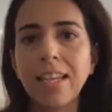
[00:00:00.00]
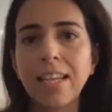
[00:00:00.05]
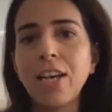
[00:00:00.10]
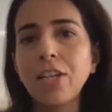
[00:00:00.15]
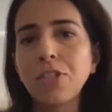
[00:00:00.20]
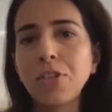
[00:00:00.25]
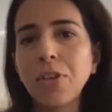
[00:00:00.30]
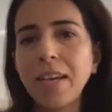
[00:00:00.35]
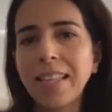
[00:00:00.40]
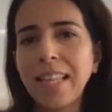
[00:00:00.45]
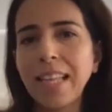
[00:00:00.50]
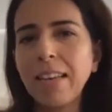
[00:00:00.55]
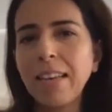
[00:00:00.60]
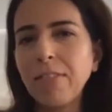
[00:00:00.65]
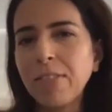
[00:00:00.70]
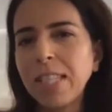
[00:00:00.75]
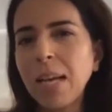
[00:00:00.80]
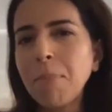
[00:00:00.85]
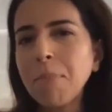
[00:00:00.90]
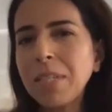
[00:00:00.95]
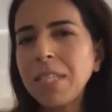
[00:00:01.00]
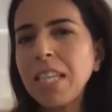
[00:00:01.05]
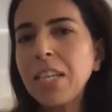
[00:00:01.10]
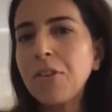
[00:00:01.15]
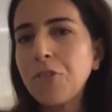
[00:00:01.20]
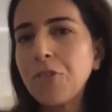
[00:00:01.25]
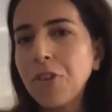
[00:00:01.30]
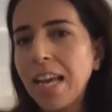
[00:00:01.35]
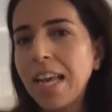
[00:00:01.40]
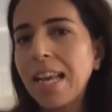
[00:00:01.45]
So I think if somebody
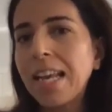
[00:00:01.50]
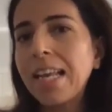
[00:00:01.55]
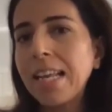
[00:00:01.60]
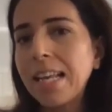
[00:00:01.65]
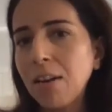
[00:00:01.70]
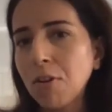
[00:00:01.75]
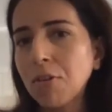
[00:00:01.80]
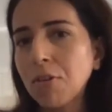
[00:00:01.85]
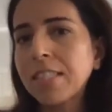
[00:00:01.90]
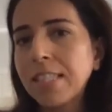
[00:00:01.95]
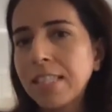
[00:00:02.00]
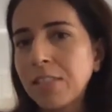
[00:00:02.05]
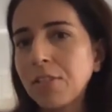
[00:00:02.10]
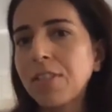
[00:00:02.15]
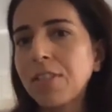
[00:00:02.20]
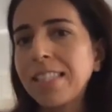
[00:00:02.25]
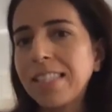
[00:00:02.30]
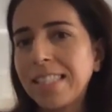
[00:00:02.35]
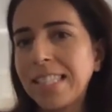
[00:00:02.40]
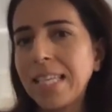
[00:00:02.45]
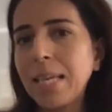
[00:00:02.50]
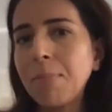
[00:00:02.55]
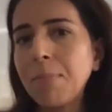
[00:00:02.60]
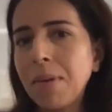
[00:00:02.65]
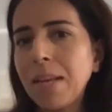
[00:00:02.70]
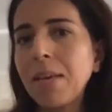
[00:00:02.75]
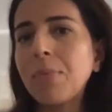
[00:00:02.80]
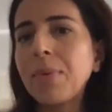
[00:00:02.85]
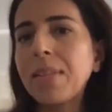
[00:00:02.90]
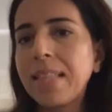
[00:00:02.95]
really looks into this
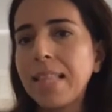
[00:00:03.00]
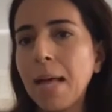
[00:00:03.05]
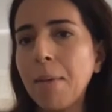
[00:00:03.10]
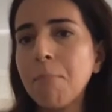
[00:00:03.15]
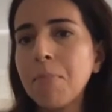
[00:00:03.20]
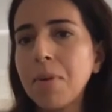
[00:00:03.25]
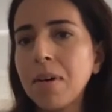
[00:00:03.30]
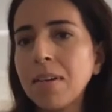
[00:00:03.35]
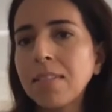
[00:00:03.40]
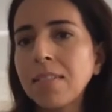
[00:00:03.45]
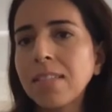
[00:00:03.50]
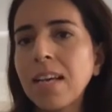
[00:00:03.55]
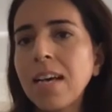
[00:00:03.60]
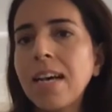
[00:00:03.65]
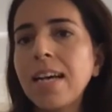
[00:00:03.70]
deeply with numbers,